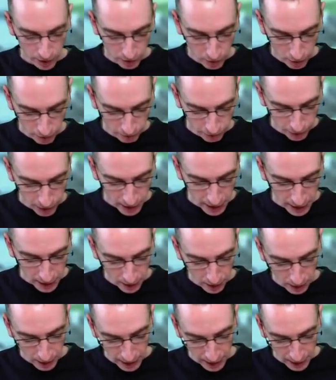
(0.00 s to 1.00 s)
on for an eagle
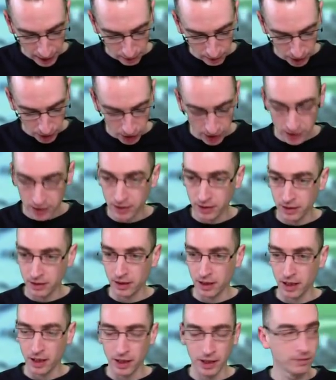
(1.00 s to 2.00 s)
here, which is
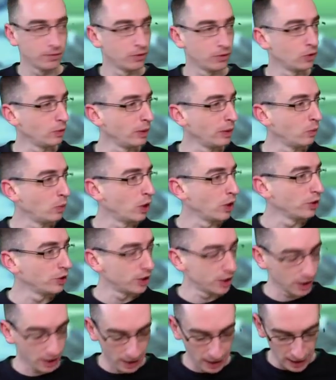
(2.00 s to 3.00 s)
kind of all we want
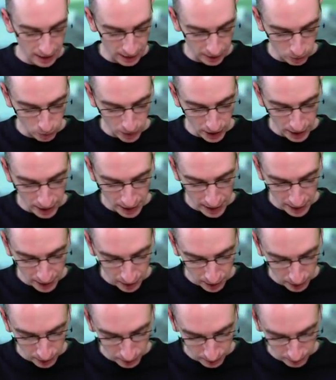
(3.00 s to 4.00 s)
in this wind angle.